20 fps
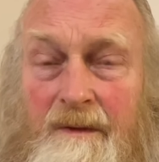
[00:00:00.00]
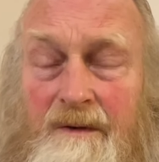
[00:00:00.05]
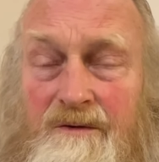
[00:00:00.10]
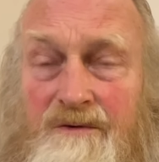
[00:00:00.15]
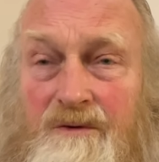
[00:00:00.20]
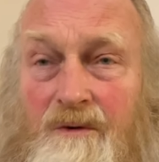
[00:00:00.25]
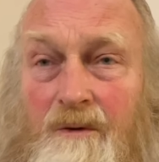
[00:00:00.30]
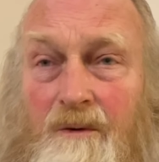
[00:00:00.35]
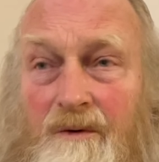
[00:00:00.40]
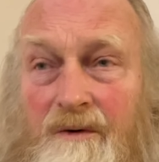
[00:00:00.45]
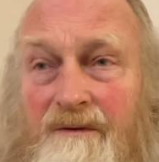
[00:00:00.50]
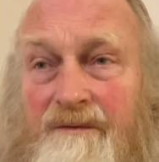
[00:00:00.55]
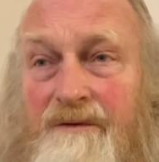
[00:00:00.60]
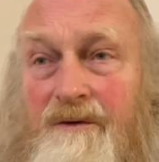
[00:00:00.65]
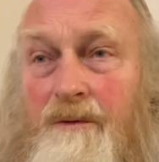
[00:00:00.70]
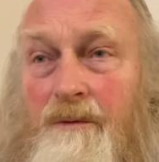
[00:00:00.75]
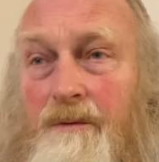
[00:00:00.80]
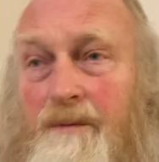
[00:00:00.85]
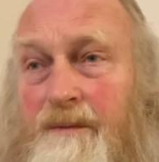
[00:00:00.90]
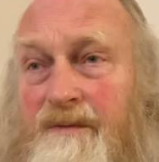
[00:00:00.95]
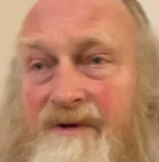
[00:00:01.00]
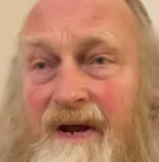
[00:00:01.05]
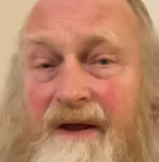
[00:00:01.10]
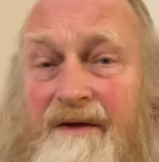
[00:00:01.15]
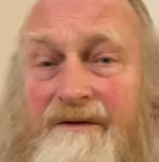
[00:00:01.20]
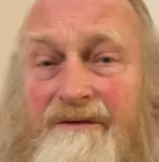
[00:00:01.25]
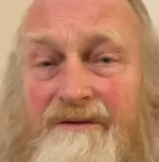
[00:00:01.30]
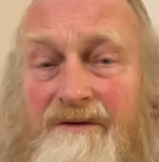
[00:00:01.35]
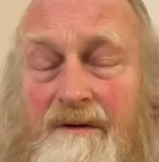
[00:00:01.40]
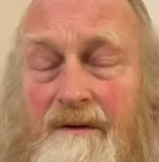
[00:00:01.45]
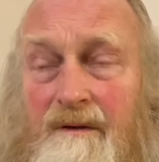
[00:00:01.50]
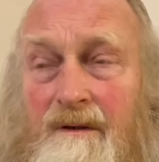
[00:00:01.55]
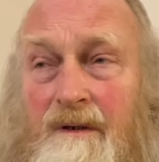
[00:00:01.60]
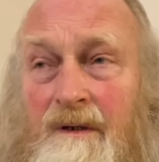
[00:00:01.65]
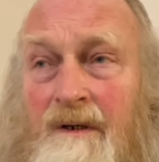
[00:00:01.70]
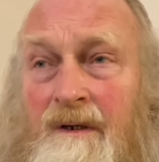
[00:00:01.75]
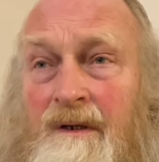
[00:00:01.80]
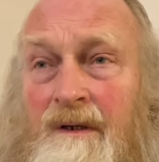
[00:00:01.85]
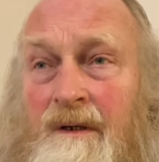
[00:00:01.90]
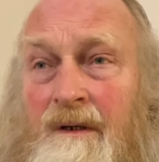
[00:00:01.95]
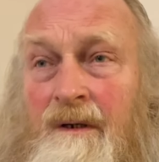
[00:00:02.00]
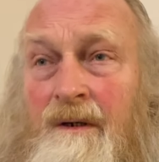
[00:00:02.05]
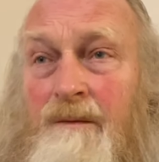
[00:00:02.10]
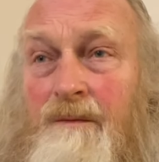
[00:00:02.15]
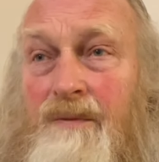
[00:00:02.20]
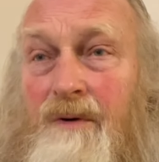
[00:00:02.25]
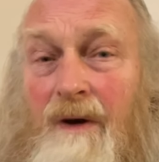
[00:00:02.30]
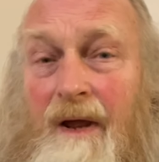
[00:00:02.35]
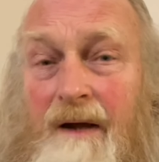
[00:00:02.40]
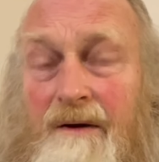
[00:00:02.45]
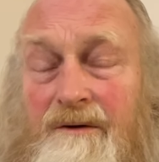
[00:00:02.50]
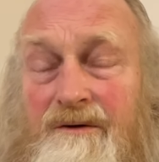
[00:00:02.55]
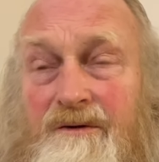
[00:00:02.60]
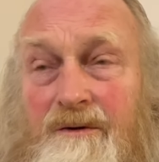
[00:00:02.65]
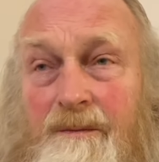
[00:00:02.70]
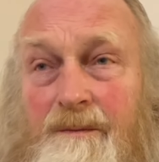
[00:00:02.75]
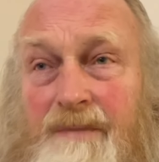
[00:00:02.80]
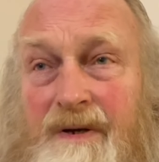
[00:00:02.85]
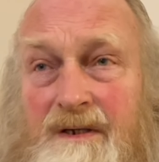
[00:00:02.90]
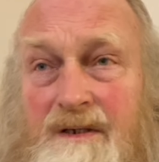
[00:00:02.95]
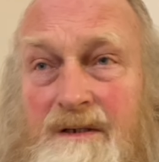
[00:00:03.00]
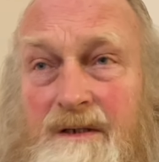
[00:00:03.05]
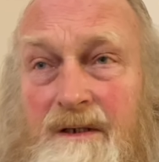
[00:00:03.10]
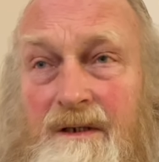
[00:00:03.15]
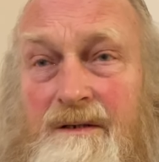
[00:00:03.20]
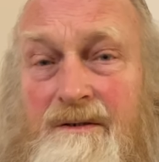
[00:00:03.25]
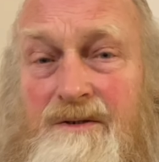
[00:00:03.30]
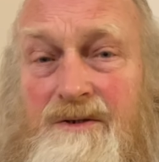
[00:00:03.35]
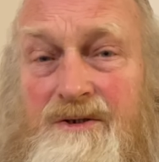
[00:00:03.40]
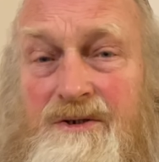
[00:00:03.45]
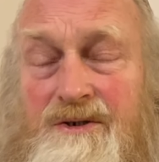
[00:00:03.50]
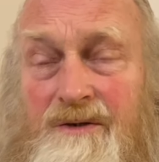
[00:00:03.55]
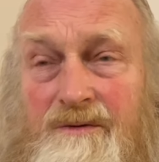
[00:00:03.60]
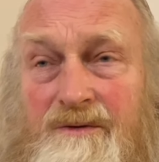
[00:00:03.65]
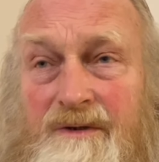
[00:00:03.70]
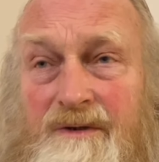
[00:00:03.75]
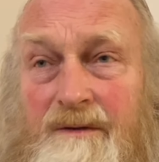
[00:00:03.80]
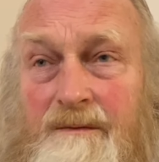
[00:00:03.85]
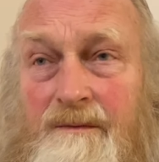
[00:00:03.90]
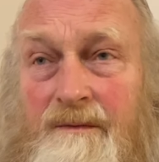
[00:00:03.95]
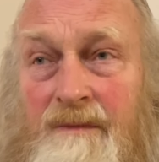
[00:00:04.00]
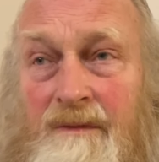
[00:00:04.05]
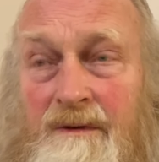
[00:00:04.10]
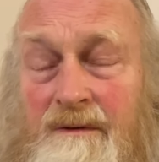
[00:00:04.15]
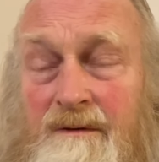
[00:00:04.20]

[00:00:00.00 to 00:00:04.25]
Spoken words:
drawer of your desk and pull out your pistol and shoot them.